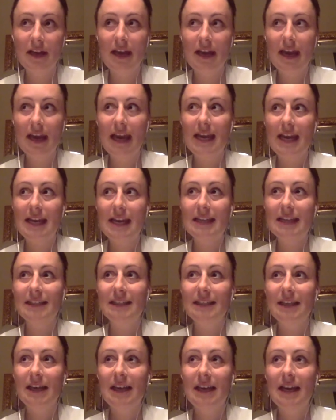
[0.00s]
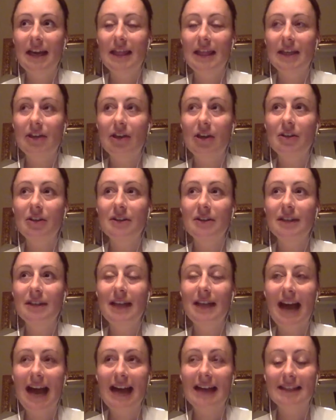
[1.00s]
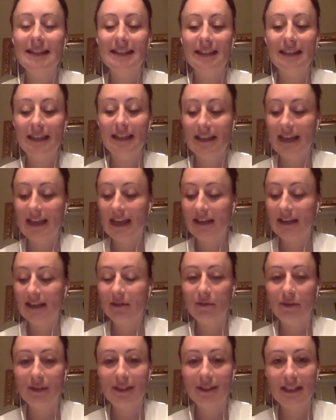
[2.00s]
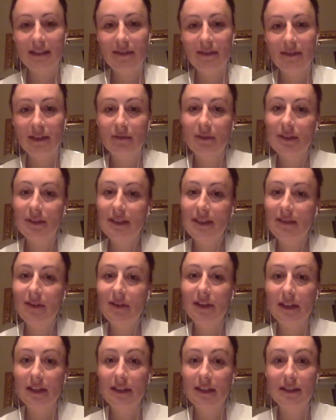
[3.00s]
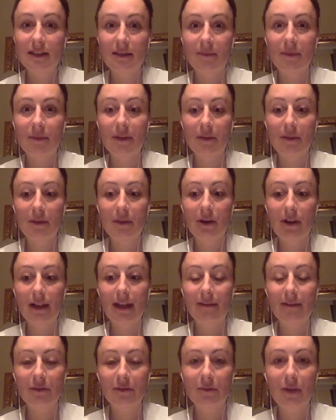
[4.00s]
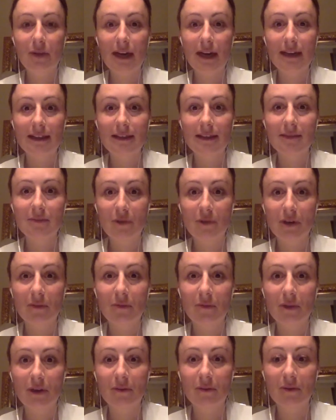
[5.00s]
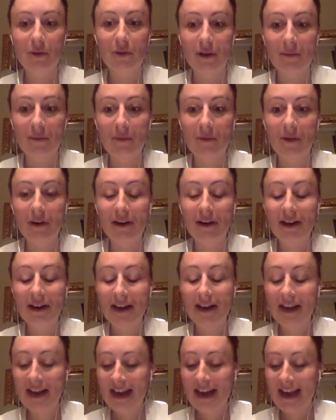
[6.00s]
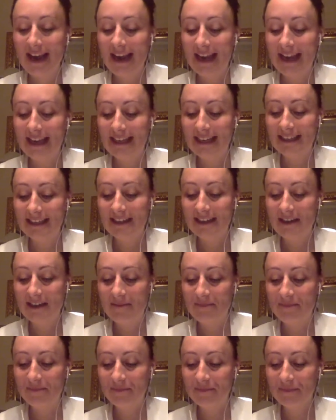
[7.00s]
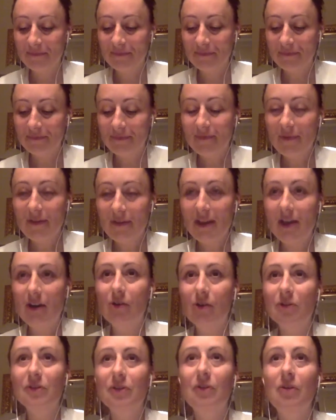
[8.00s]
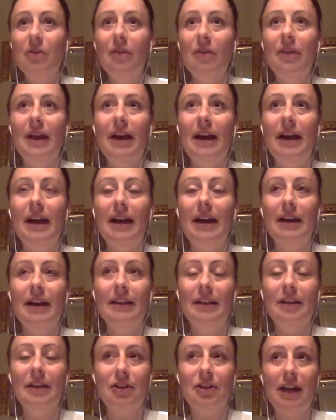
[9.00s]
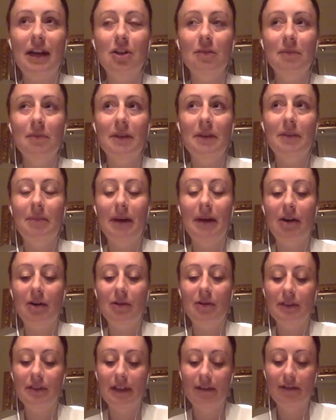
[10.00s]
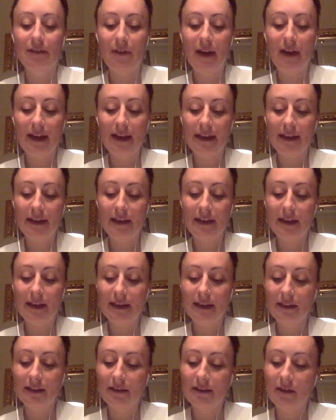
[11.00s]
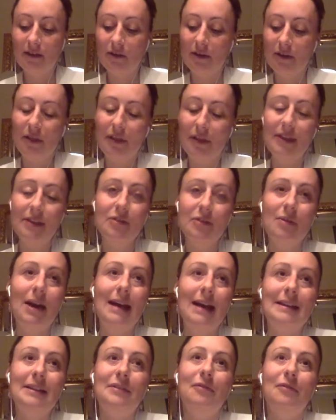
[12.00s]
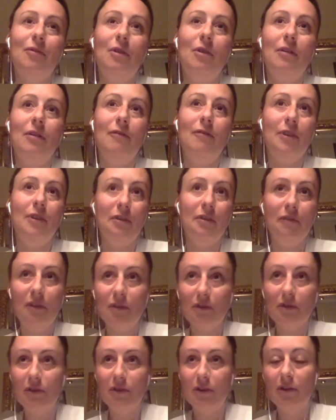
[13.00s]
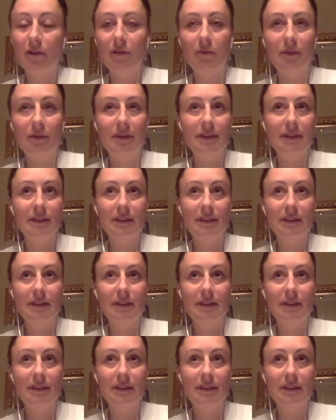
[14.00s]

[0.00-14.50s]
And the constant asking and the receiving. And receiving is something we all have to practice more and more and more and more. And also the judgment about, if I, like, the things you ask for your future, let's